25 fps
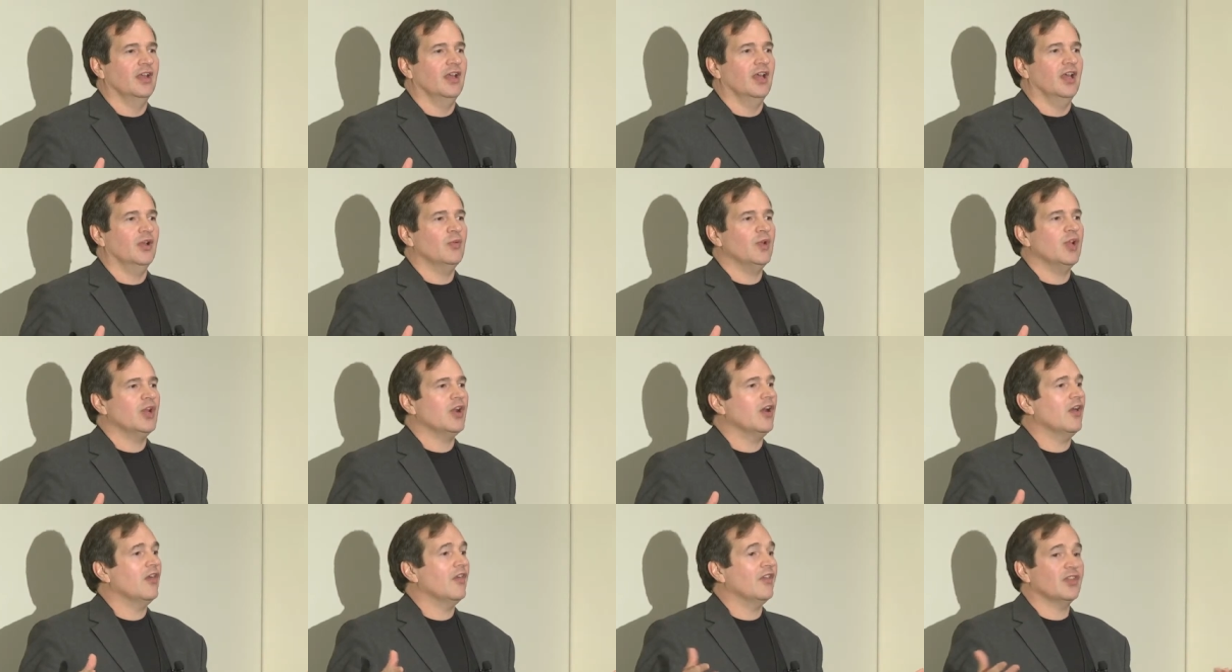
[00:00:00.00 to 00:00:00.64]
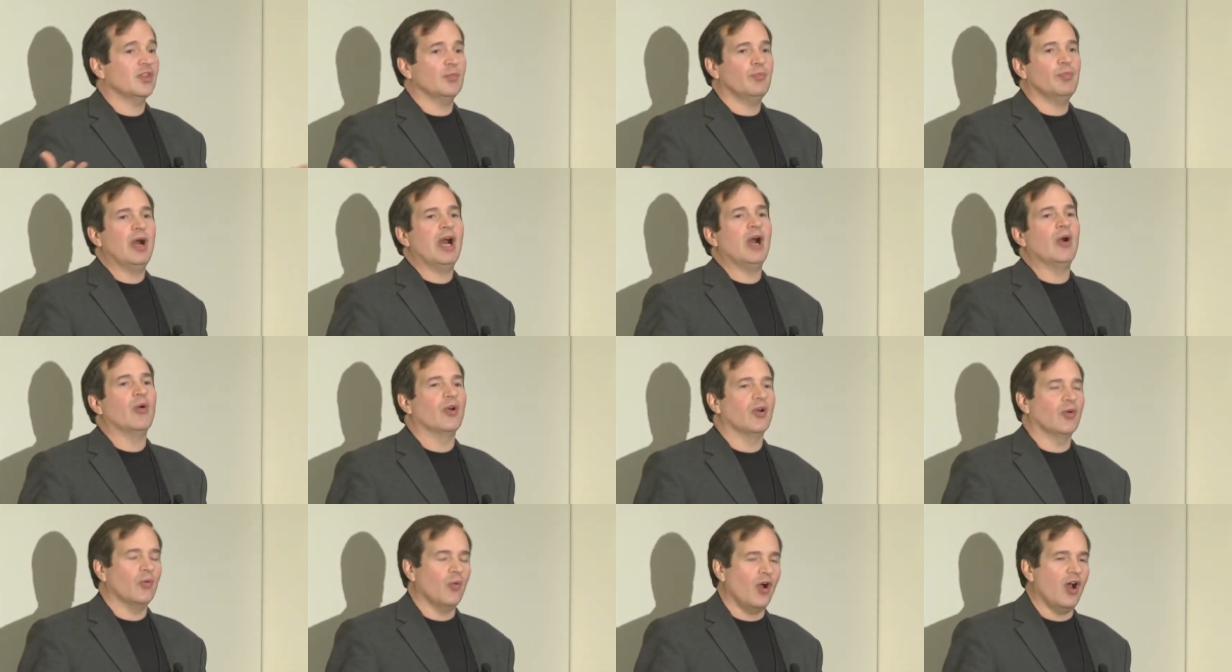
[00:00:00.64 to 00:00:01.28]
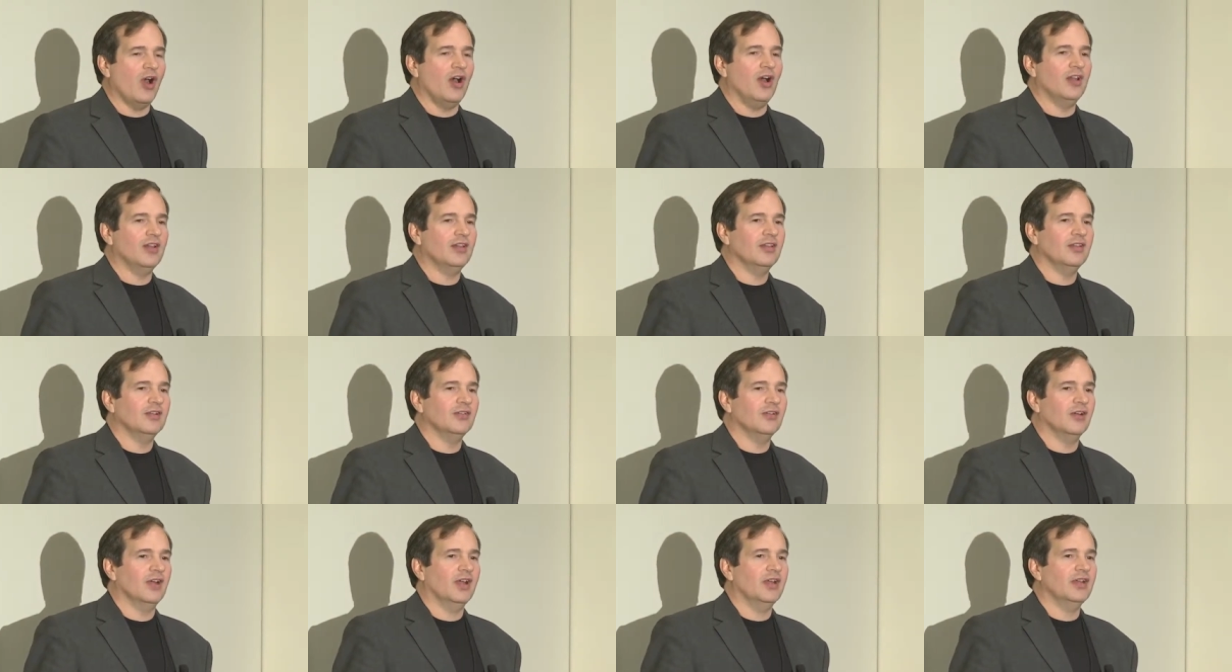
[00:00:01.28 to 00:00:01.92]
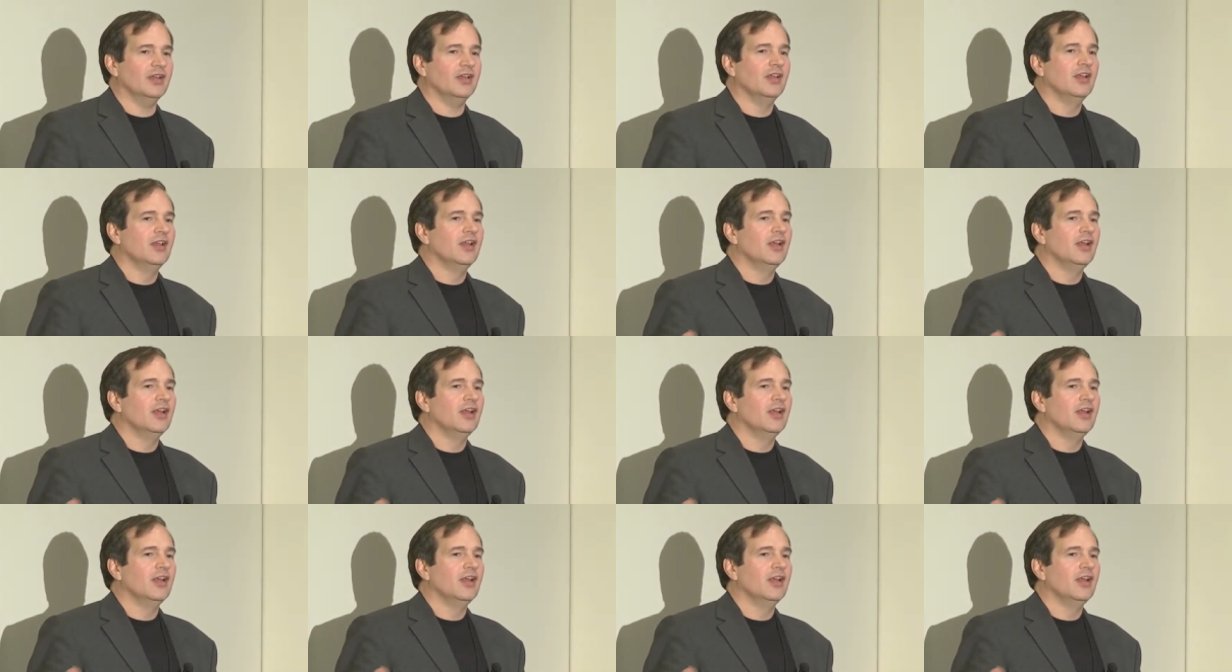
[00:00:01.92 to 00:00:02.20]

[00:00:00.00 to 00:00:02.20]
And we call it the power wall, right?